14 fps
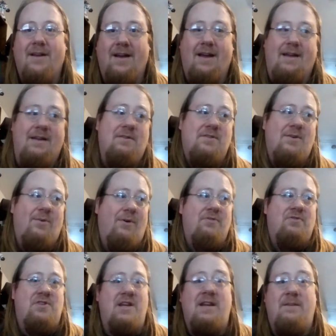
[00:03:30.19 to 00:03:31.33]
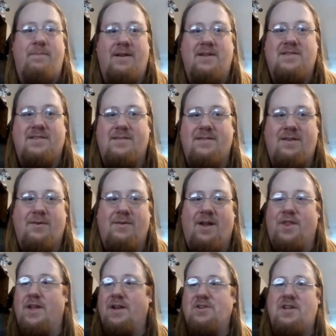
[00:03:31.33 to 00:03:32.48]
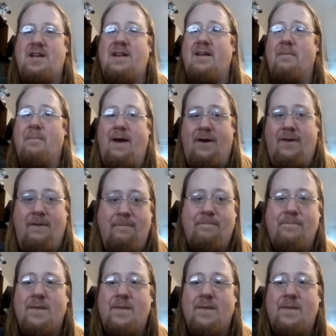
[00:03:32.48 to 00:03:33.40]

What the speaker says: I use the word cheat, but it's nothing cheating about it.